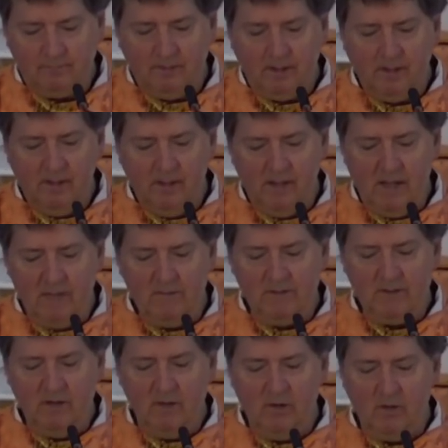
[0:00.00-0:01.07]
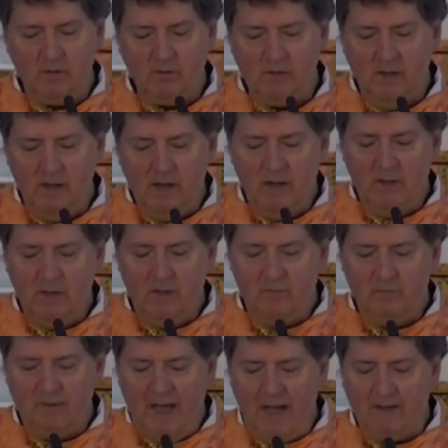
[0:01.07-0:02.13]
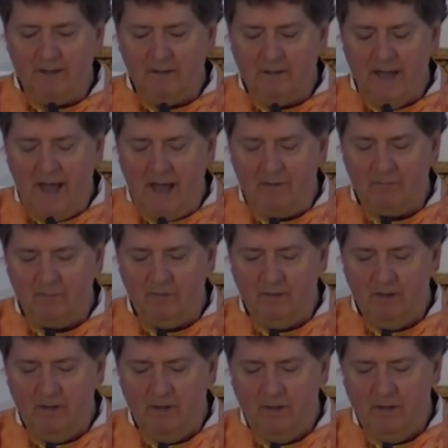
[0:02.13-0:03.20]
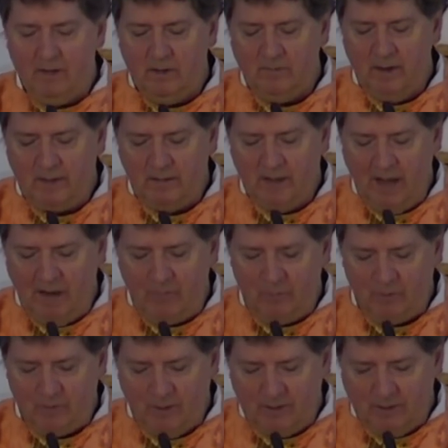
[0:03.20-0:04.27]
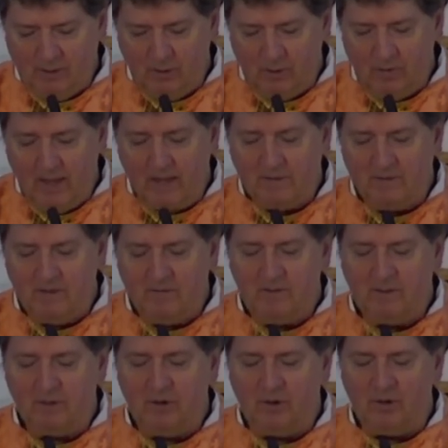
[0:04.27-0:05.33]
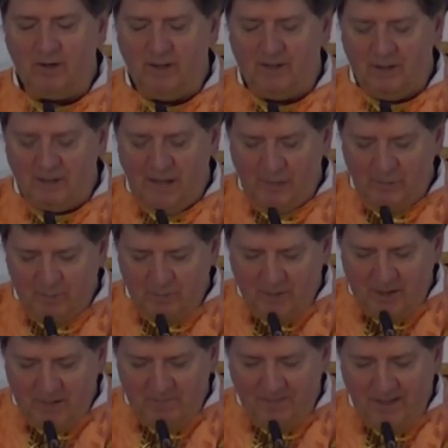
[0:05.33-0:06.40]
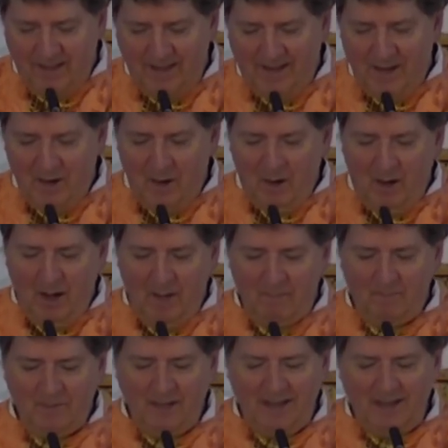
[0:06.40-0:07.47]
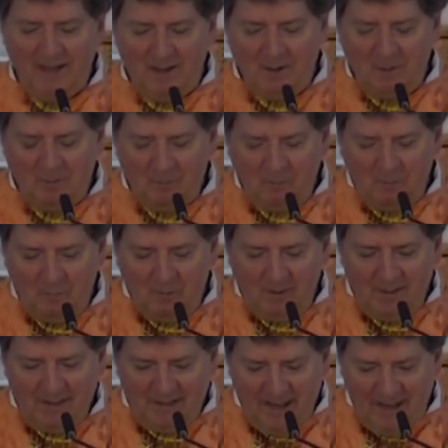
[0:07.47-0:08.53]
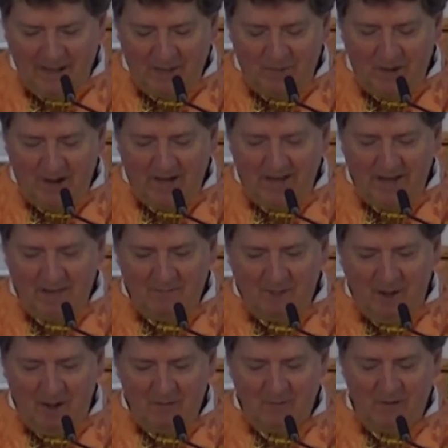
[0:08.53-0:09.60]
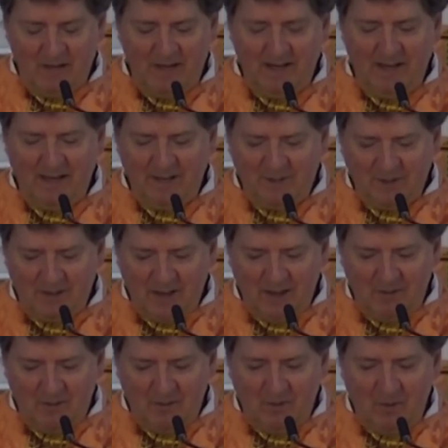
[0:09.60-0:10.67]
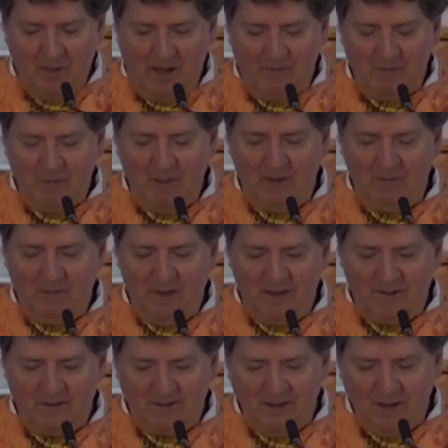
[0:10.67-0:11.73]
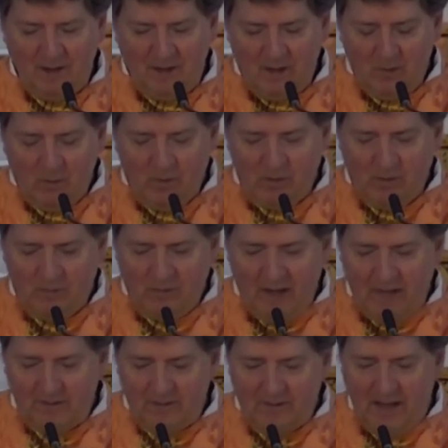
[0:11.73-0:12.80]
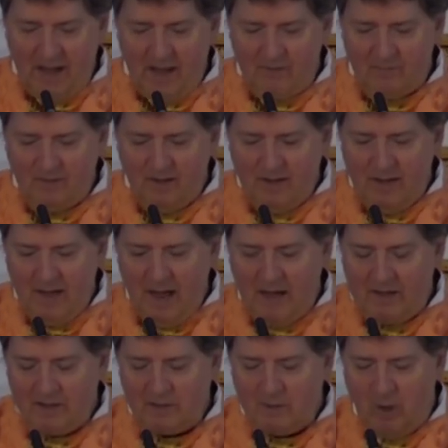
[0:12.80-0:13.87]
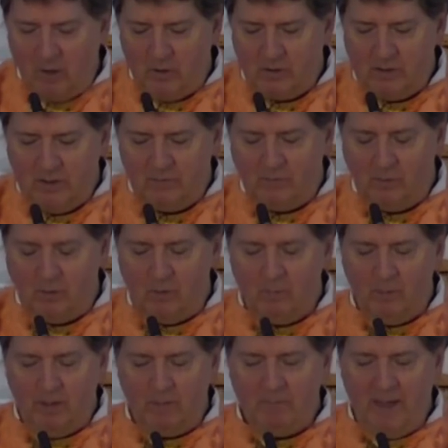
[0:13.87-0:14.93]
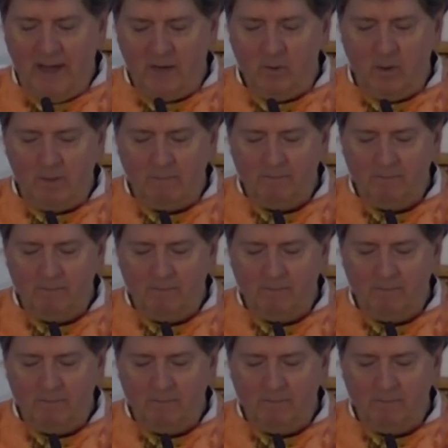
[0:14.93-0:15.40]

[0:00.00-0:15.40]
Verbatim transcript: He even kills the fattened calf. The fattened calf was like their Thanksgiving turkey that they would be um, getting ready by feeding it so that they will have a big feast with the fattened calf. And he slaughters it for a big banquet.